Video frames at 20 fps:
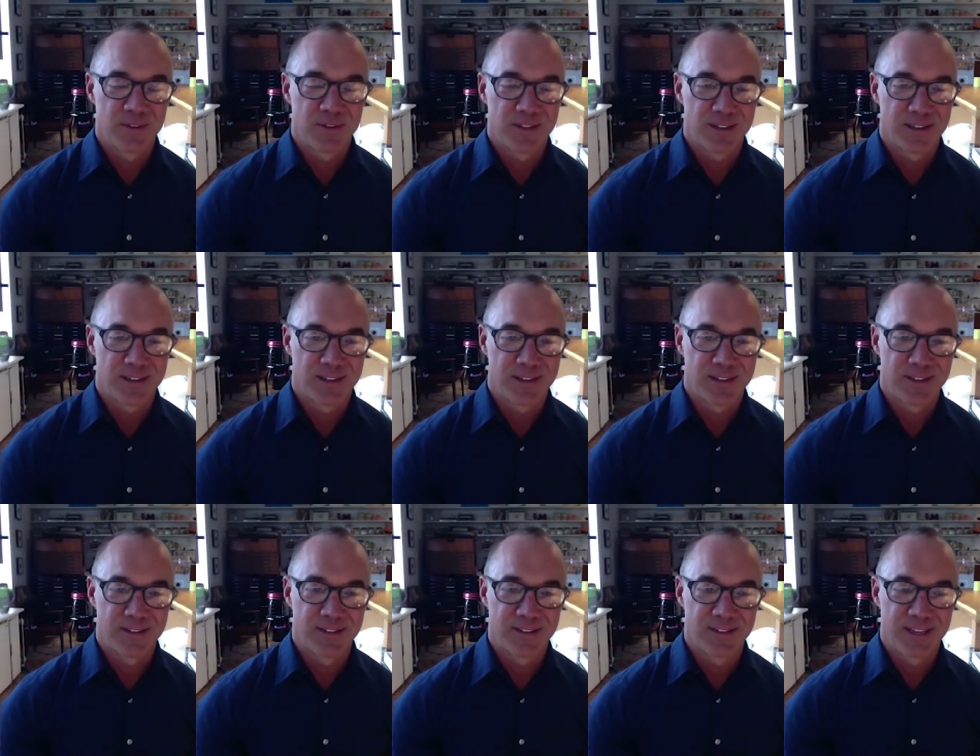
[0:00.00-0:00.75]

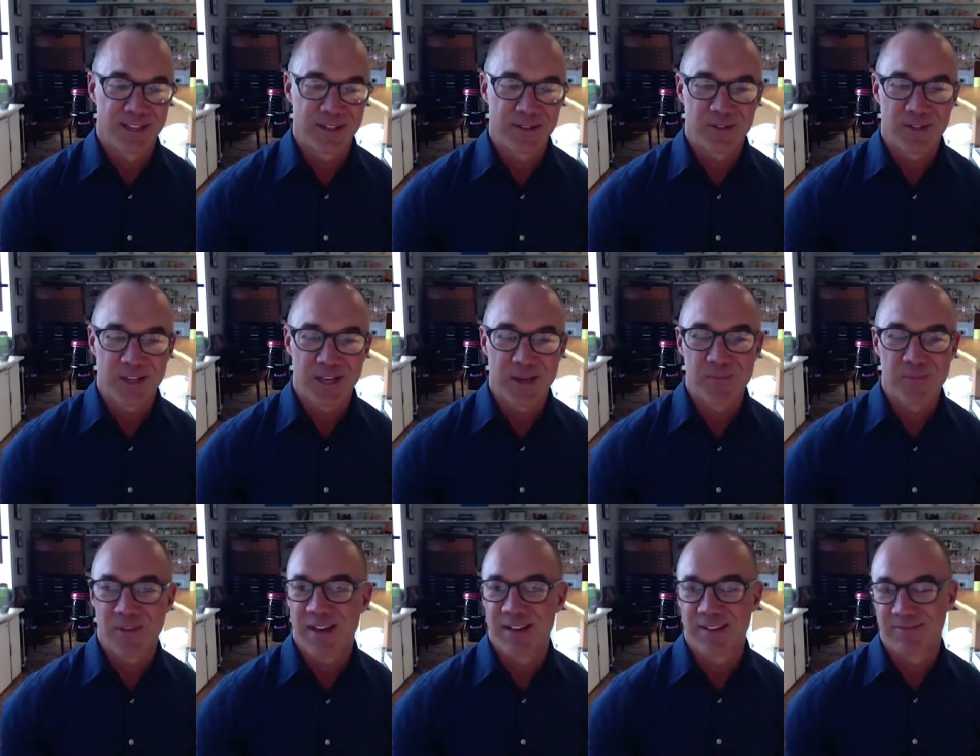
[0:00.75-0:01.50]
uh,
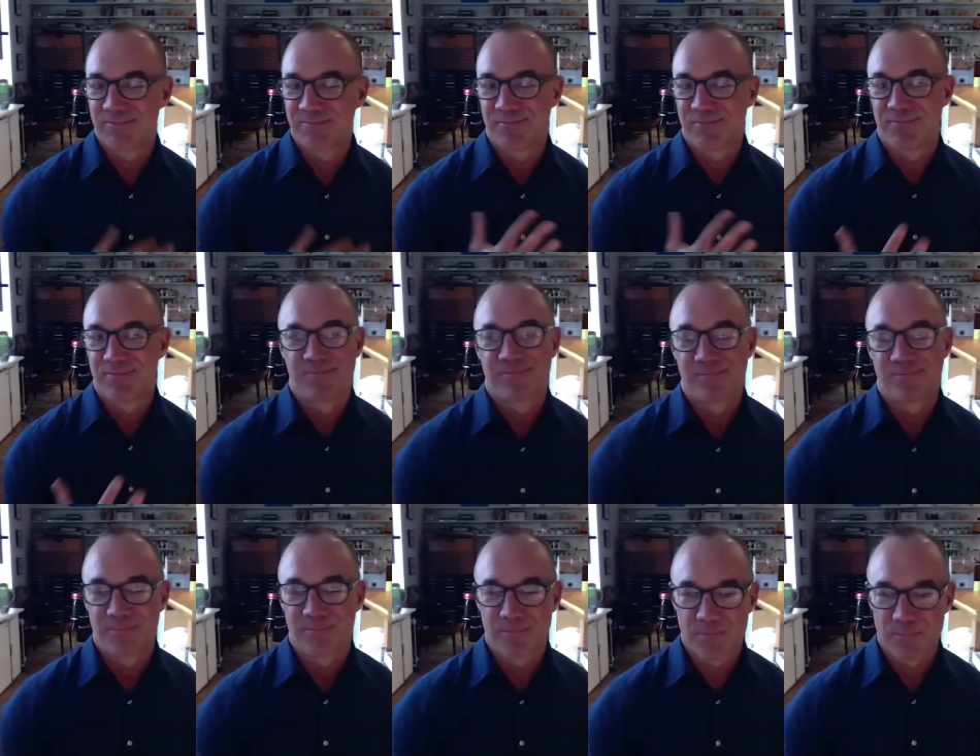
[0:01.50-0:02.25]
landscape that
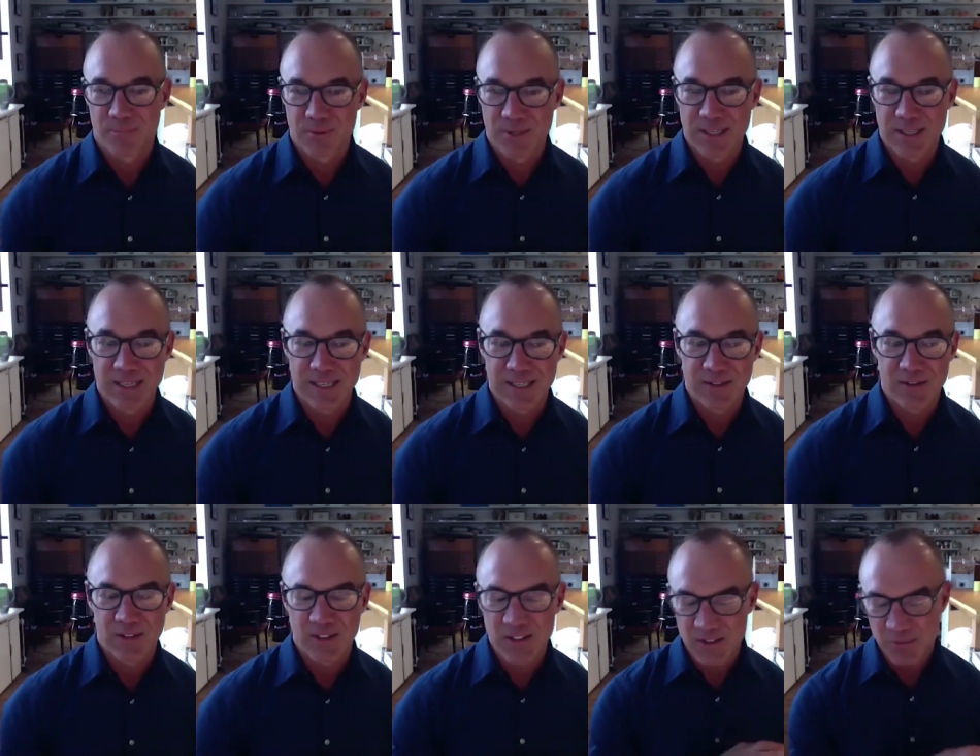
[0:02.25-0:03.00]
didn't
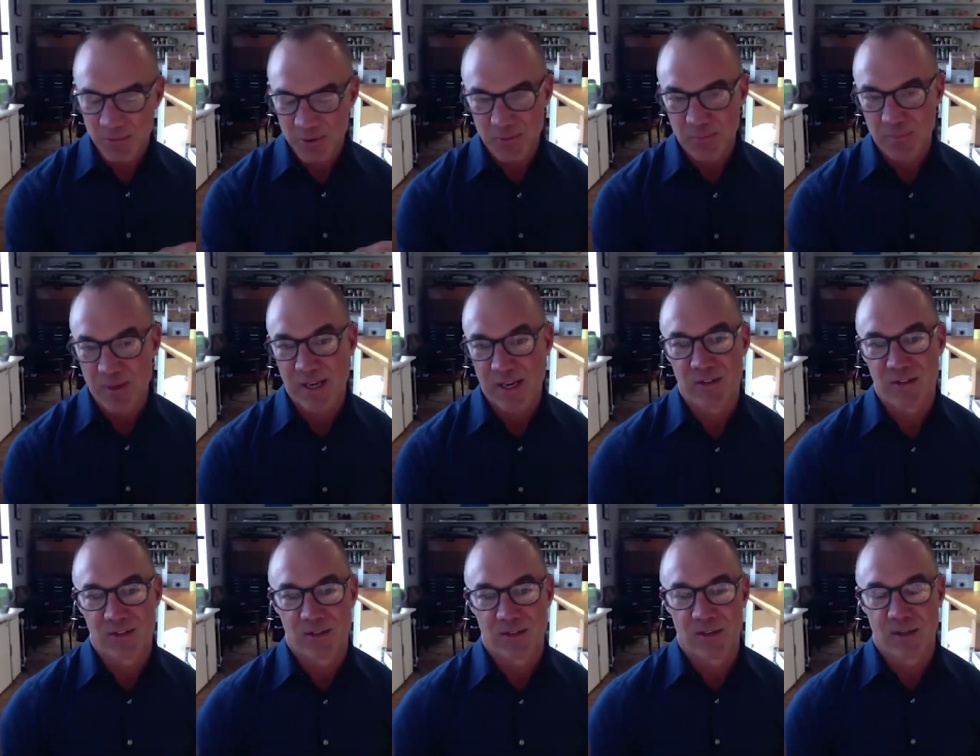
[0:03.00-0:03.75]
exist was
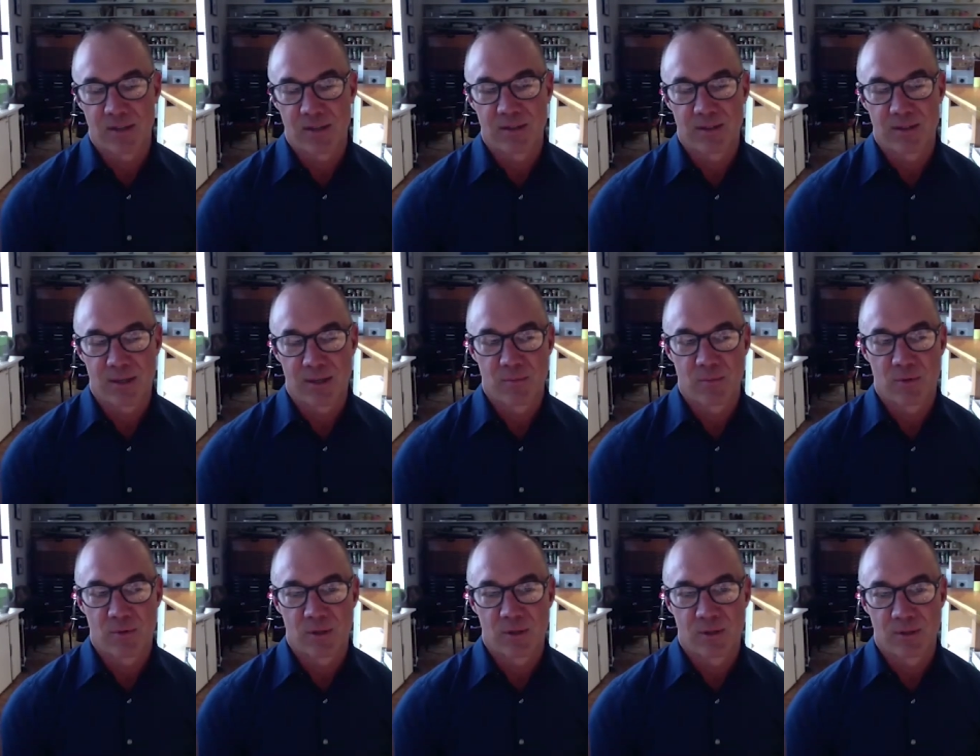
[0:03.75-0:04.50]
based on on
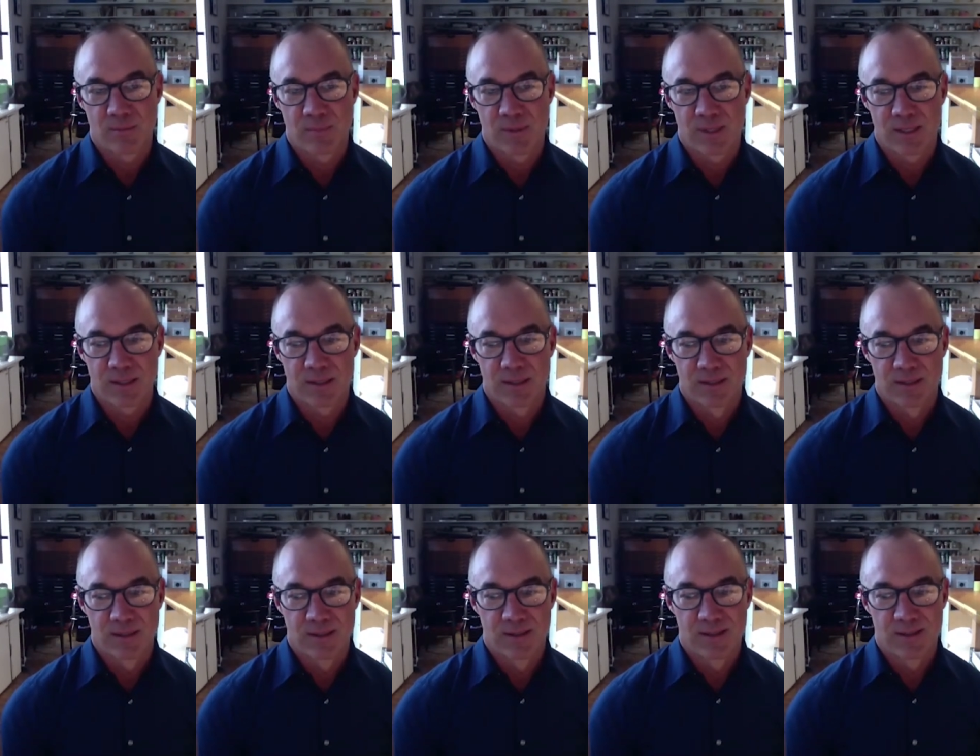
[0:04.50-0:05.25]
Brooklyn, but
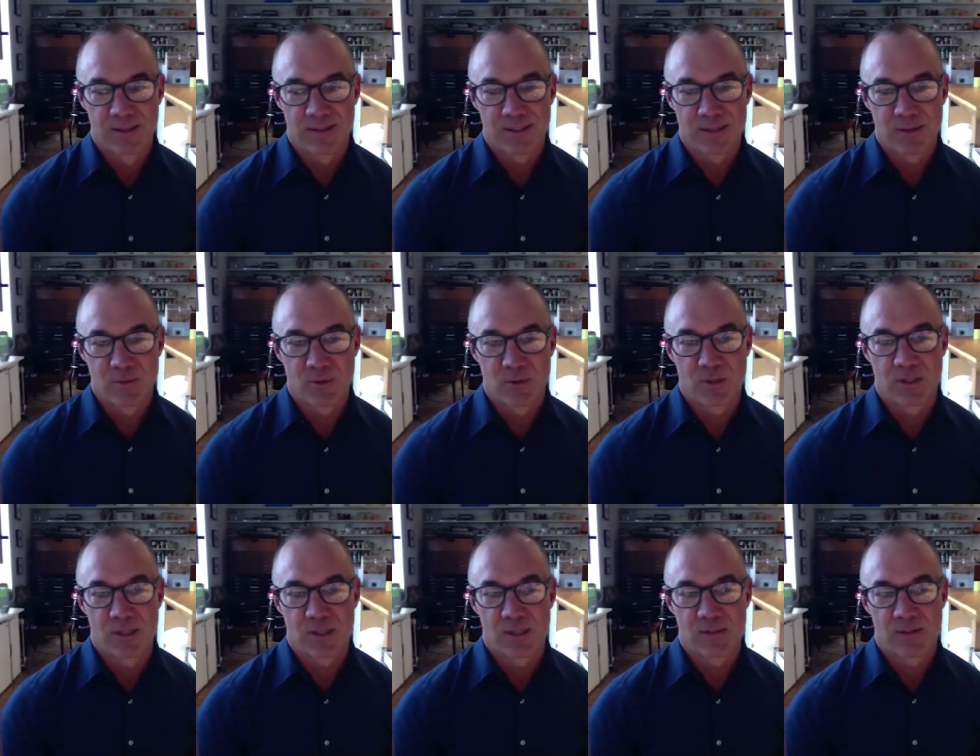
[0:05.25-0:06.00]
didn't
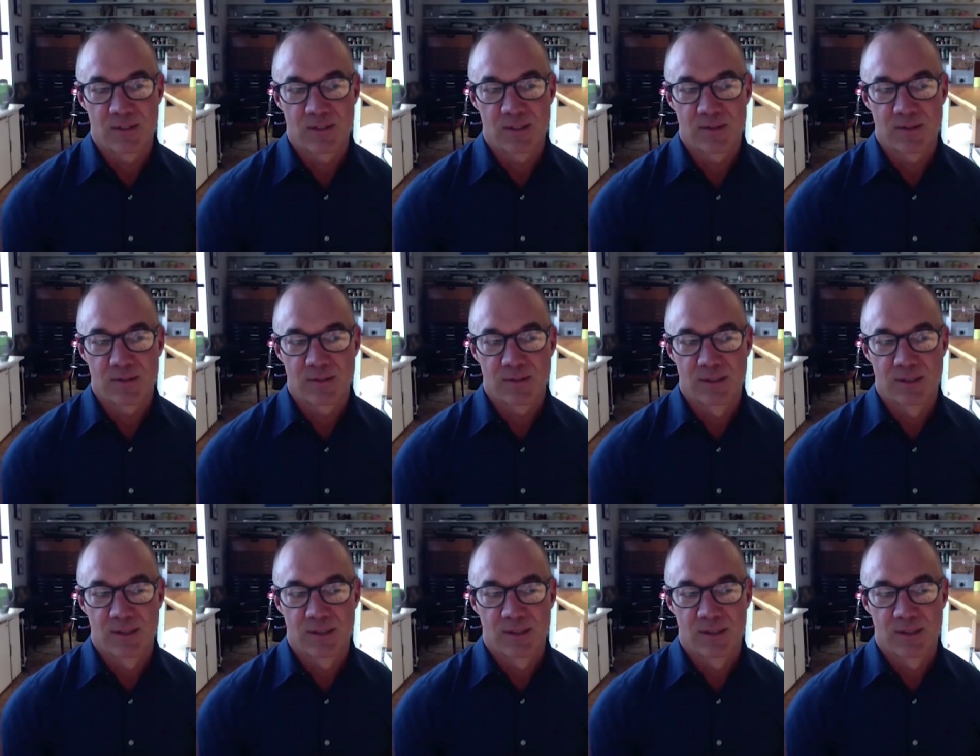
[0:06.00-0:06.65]
really exist.